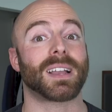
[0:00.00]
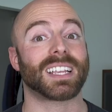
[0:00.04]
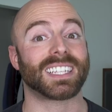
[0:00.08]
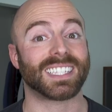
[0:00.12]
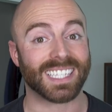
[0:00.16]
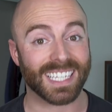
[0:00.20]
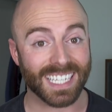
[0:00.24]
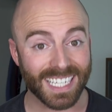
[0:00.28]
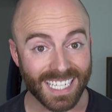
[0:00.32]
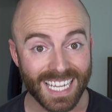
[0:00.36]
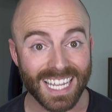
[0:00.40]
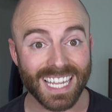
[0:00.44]
by
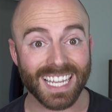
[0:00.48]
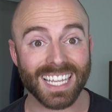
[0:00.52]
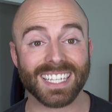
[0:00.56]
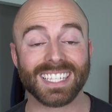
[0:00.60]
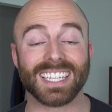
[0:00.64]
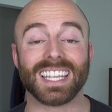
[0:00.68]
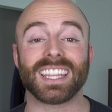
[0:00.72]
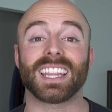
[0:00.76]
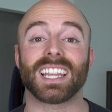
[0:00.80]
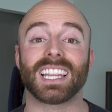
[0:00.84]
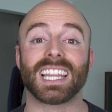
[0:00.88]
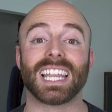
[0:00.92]

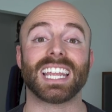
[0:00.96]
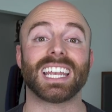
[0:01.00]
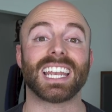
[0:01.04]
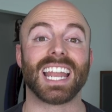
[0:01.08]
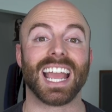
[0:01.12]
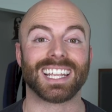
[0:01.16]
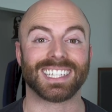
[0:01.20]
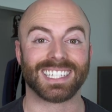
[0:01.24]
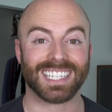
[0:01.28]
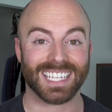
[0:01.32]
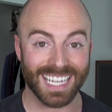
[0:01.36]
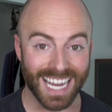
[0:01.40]
CDs in the late
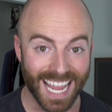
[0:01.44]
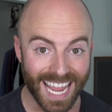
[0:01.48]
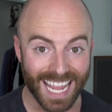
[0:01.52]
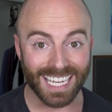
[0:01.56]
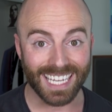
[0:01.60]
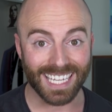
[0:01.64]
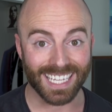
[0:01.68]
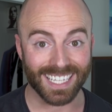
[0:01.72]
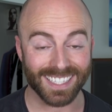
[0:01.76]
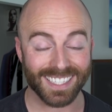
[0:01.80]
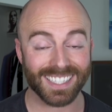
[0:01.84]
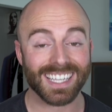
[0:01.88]

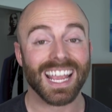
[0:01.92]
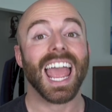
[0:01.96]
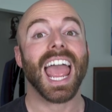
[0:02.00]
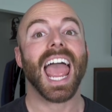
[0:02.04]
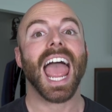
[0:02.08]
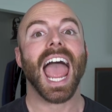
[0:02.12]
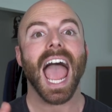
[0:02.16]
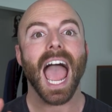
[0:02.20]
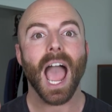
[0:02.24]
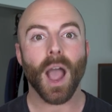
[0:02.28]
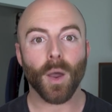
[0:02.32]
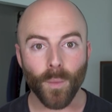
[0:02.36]

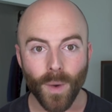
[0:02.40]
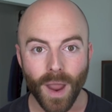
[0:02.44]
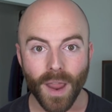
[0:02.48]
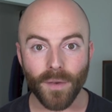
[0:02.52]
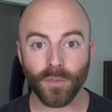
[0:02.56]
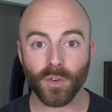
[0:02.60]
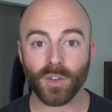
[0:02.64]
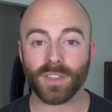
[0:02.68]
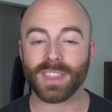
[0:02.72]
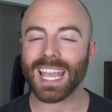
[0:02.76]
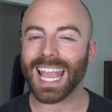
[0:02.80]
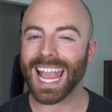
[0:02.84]
1980s.
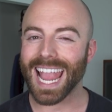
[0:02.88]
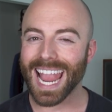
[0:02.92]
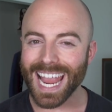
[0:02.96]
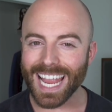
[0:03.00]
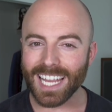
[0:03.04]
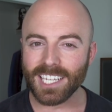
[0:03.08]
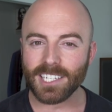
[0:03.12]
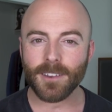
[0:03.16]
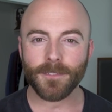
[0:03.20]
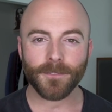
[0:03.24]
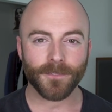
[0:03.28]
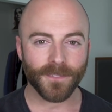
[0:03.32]
However, the
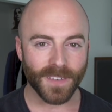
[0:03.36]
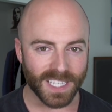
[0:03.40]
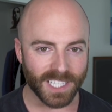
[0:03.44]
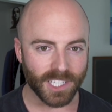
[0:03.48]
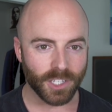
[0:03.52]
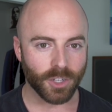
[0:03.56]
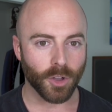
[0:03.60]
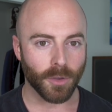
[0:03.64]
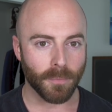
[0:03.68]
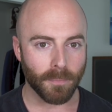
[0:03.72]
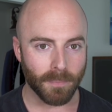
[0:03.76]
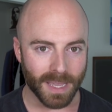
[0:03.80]
age of
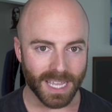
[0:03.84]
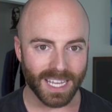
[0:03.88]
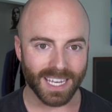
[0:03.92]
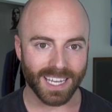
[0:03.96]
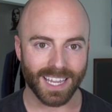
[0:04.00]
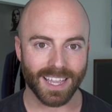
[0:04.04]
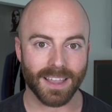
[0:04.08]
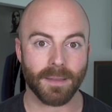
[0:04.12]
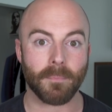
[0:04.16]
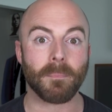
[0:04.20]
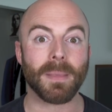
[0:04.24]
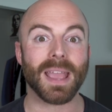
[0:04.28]
physical
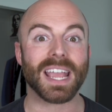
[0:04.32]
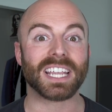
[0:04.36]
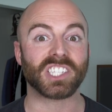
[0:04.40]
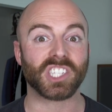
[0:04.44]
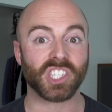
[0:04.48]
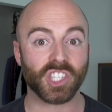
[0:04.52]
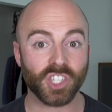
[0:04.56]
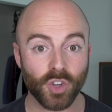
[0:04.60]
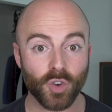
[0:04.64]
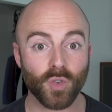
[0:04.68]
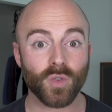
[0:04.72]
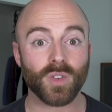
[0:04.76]
media may
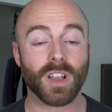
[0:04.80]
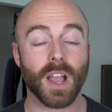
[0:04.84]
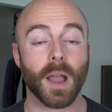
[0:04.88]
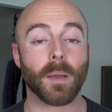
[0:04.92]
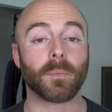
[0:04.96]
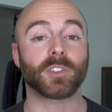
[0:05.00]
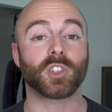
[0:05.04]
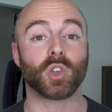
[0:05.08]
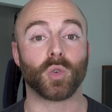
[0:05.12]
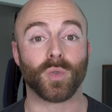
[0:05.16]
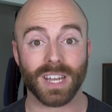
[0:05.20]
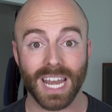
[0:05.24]
soon
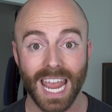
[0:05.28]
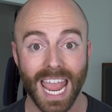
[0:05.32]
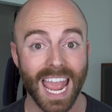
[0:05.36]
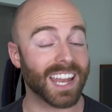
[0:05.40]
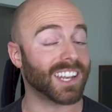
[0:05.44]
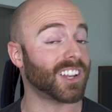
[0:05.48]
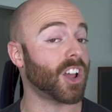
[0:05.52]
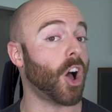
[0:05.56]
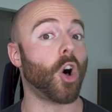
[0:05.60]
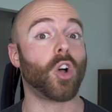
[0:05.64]
come to an end